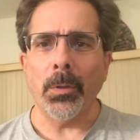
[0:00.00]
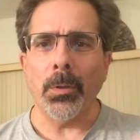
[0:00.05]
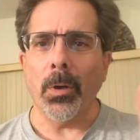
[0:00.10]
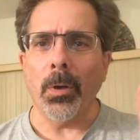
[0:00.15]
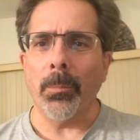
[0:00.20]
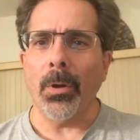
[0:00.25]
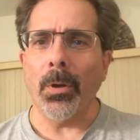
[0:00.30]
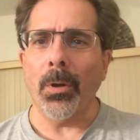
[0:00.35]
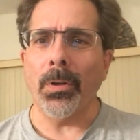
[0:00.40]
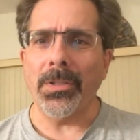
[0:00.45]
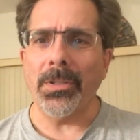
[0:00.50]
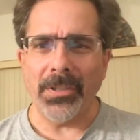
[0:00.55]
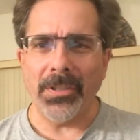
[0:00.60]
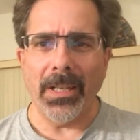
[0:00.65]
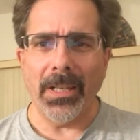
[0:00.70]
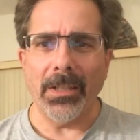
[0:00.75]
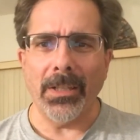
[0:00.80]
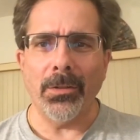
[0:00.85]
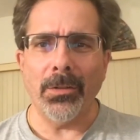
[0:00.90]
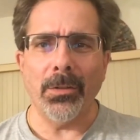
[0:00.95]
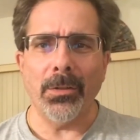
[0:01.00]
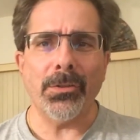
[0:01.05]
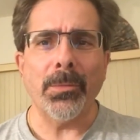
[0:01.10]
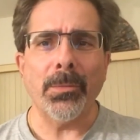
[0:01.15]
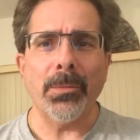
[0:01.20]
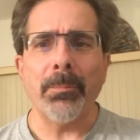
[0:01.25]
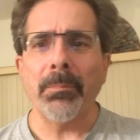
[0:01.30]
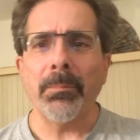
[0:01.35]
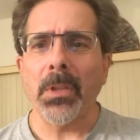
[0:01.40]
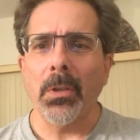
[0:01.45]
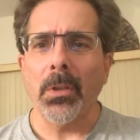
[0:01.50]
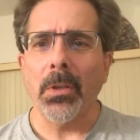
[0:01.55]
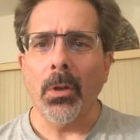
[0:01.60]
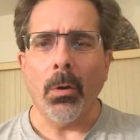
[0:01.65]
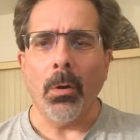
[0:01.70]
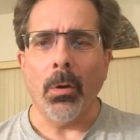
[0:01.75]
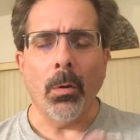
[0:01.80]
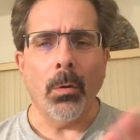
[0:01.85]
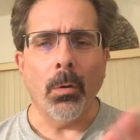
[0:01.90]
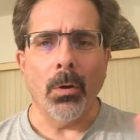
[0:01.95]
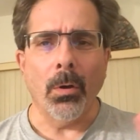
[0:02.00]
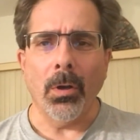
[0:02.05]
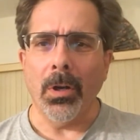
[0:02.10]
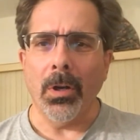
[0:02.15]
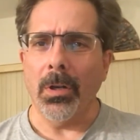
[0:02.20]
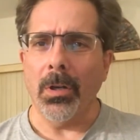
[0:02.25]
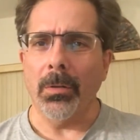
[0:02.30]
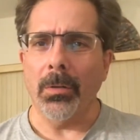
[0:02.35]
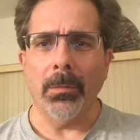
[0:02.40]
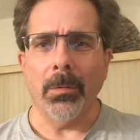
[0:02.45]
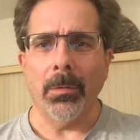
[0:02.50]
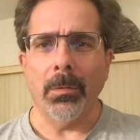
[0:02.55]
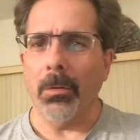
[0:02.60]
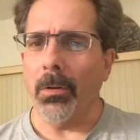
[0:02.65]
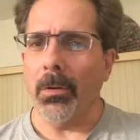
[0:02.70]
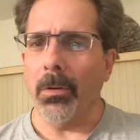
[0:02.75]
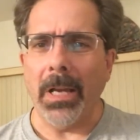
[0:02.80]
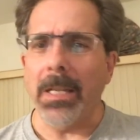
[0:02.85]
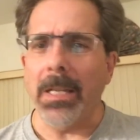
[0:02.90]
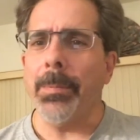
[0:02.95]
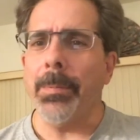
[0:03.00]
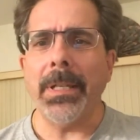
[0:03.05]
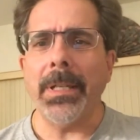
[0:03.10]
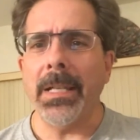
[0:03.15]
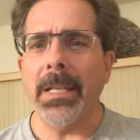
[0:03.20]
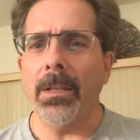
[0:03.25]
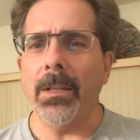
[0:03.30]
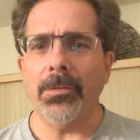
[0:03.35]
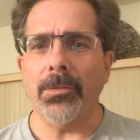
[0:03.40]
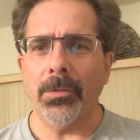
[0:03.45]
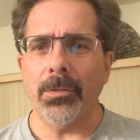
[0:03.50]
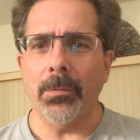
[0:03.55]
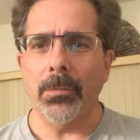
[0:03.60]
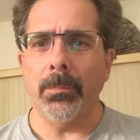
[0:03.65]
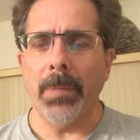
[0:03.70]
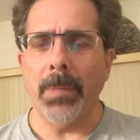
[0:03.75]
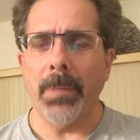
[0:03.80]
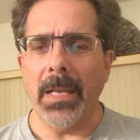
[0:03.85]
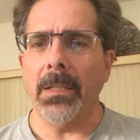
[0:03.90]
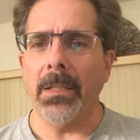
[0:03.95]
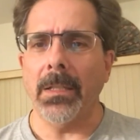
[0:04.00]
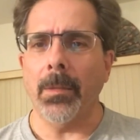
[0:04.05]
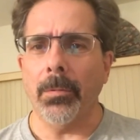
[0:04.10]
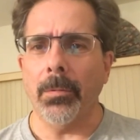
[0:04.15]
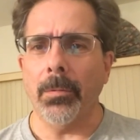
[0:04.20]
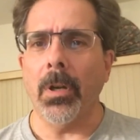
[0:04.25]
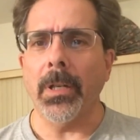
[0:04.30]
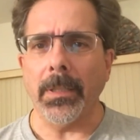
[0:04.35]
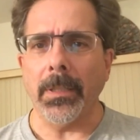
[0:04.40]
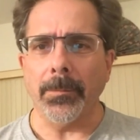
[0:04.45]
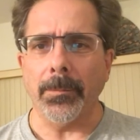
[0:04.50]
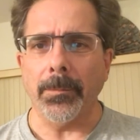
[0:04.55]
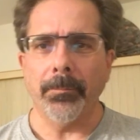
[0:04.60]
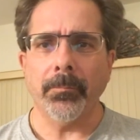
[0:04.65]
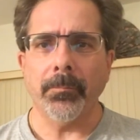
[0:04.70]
Bernie Sanders or anybody else who may end up running.